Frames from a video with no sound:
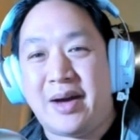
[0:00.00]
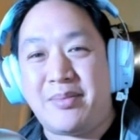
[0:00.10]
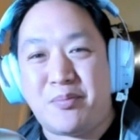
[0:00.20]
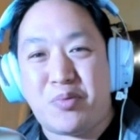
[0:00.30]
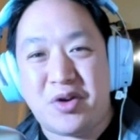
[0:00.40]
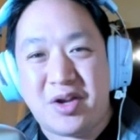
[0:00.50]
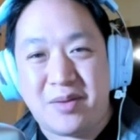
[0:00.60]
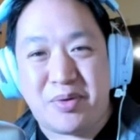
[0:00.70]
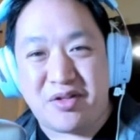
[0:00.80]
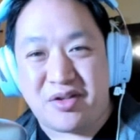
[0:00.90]
pretty
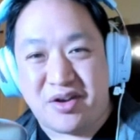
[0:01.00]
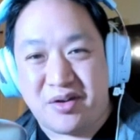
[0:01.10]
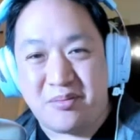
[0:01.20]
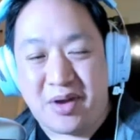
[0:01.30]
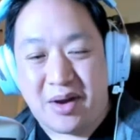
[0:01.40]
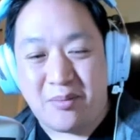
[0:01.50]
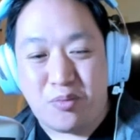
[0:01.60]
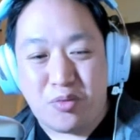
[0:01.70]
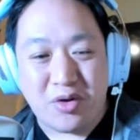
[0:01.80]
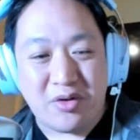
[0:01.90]
busy. I'm
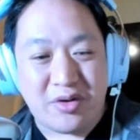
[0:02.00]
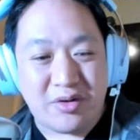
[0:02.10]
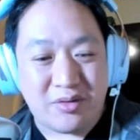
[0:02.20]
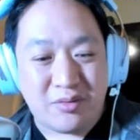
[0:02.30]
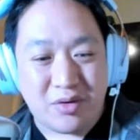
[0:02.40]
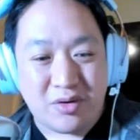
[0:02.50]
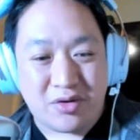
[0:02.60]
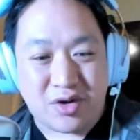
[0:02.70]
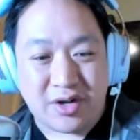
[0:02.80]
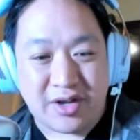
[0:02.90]
really, really
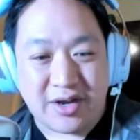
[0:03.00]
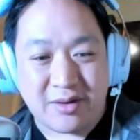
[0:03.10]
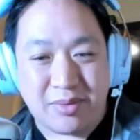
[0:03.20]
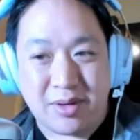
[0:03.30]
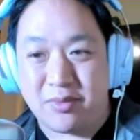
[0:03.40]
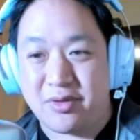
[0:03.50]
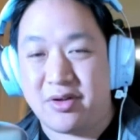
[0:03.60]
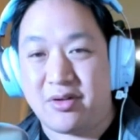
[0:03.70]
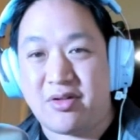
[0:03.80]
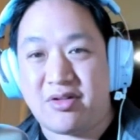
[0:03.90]
trying to get people
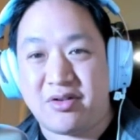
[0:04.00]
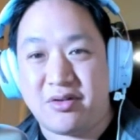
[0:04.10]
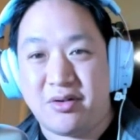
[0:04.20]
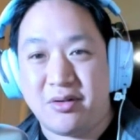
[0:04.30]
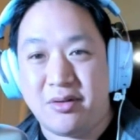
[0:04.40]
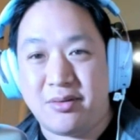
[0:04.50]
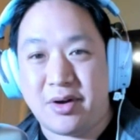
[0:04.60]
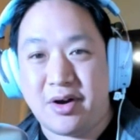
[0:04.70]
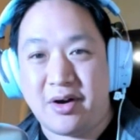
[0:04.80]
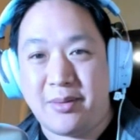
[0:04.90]
to still
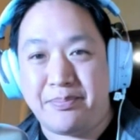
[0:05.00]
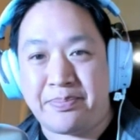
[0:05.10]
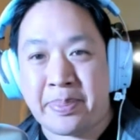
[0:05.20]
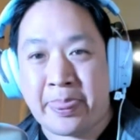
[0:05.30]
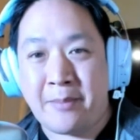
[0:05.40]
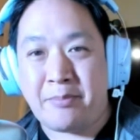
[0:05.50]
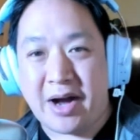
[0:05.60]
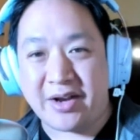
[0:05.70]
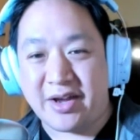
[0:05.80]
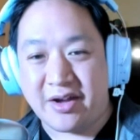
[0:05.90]

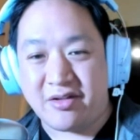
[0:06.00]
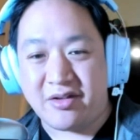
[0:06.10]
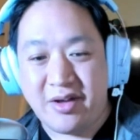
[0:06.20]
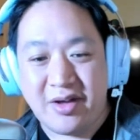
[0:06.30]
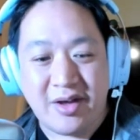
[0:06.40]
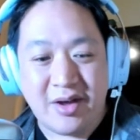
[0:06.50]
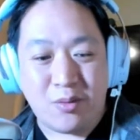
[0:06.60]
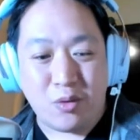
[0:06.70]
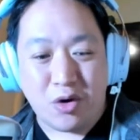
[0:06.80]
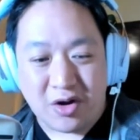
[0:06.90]
podcast.
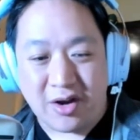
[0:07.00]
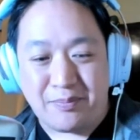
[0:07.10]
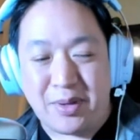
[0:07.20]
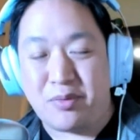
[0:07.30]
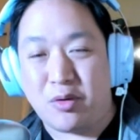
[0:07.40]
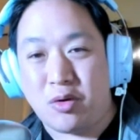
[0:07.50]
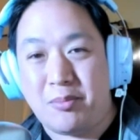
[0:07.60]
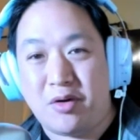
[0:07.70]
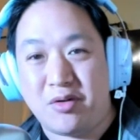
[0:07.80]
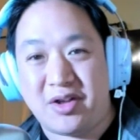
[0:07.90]
We're hooking up people
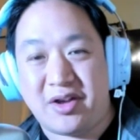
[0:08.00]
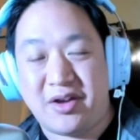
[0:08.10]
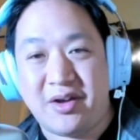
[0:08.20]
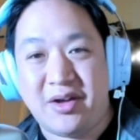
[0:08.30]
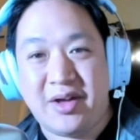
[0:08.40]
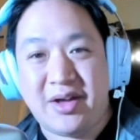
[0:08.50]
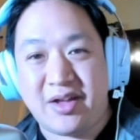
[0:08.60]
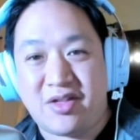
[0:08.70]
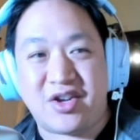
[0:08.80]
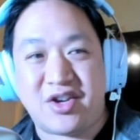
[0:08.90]
remotely.
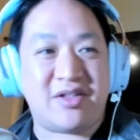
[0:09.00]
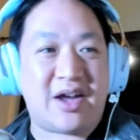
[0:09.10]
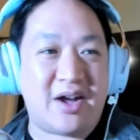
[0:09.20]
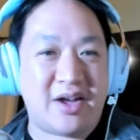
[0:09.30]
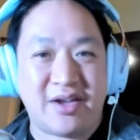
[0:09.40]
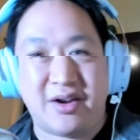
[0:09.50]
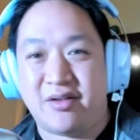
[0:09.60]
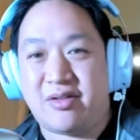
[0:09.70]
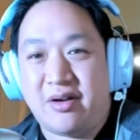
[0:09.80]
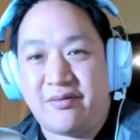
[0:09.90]
It's just not,
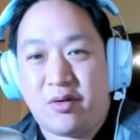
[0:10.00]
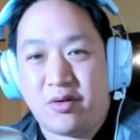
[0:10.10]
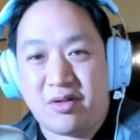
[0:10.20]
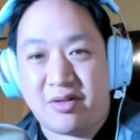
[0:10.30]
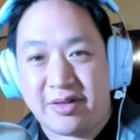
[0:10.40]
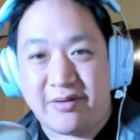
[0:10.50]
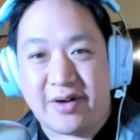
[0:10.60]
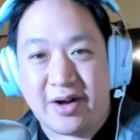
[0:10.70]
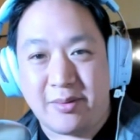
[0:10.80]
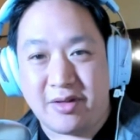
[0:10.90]
of course, it's not the
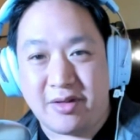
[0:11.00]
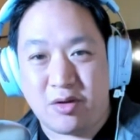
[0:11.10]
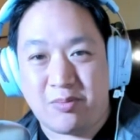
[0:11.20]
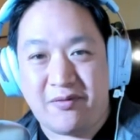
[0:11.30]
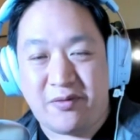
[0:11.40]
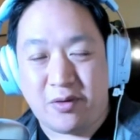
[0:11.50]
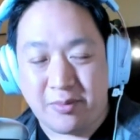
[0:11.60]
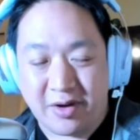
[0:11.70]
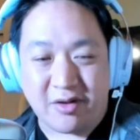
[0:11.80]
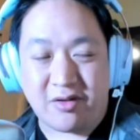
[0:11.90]
volume as it was before
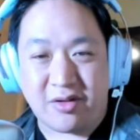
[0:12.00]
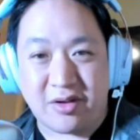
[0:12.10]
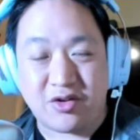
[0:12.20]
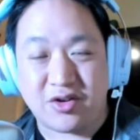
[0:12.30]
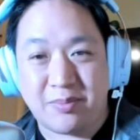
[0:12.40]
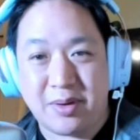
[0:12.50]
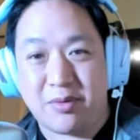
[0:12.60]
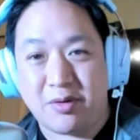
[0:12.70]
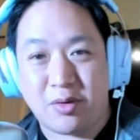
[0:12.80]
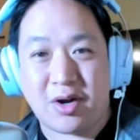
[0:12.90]
because usually
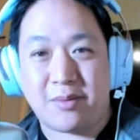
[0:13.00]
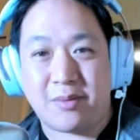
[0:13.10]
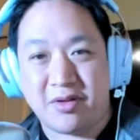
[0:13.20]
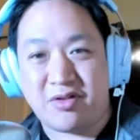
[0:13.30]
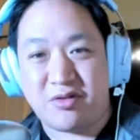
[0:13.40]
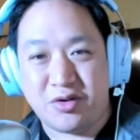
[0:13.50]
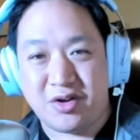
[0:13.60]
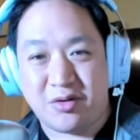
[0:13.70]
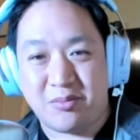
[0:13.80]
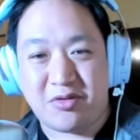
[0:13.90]
people would come to the
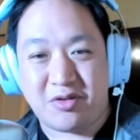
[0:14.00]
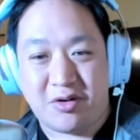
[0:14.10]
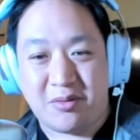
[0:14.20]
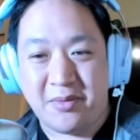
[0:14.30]
studio. So,